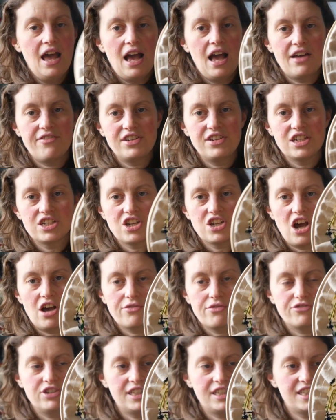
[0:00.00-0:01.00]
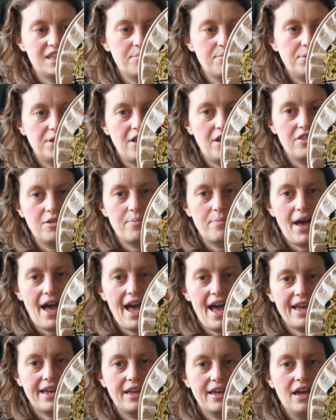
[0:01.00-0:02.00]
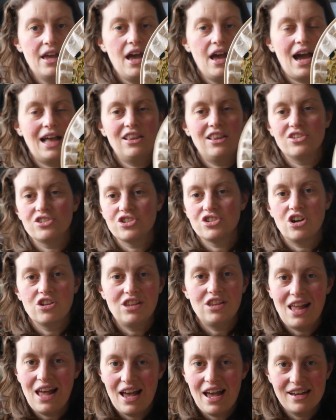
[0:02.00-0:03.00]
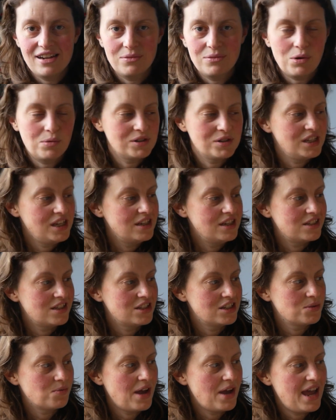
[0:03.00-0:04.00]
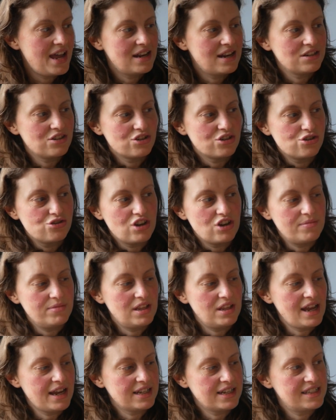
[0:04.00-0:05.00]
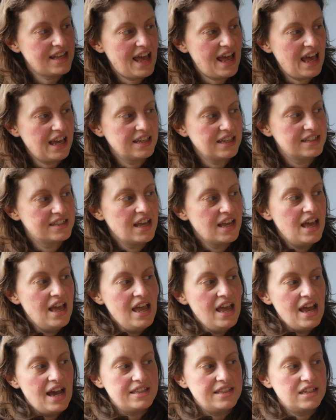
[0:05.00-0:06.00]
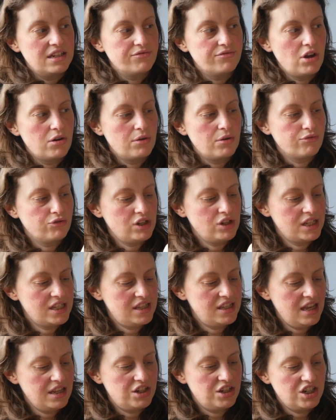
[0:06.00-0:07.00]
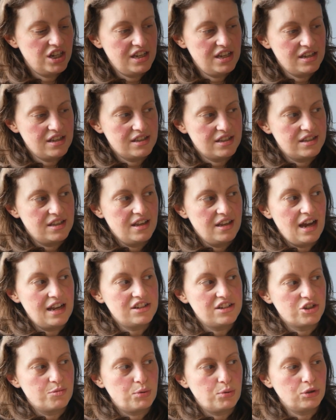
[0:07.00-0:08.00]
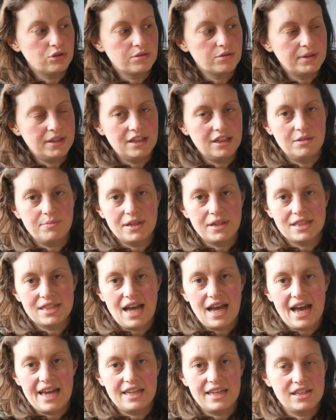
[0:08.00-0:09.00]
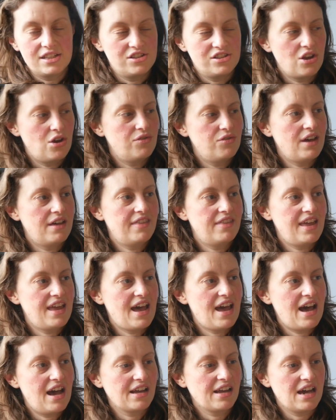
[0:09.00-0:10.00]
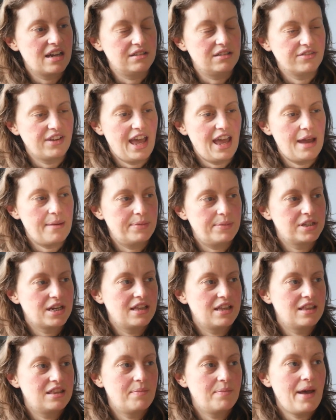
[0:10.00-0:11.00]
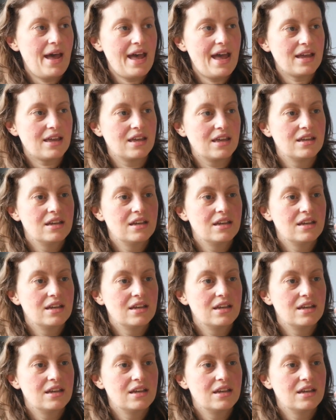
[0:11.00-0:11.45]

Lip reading: I finished it off really simply on the back. I looked online at what was the easiest way, and I just trimmed the excess and did a row of running stitches and just pulled them a little bit tight so that they are kind of kept at the back.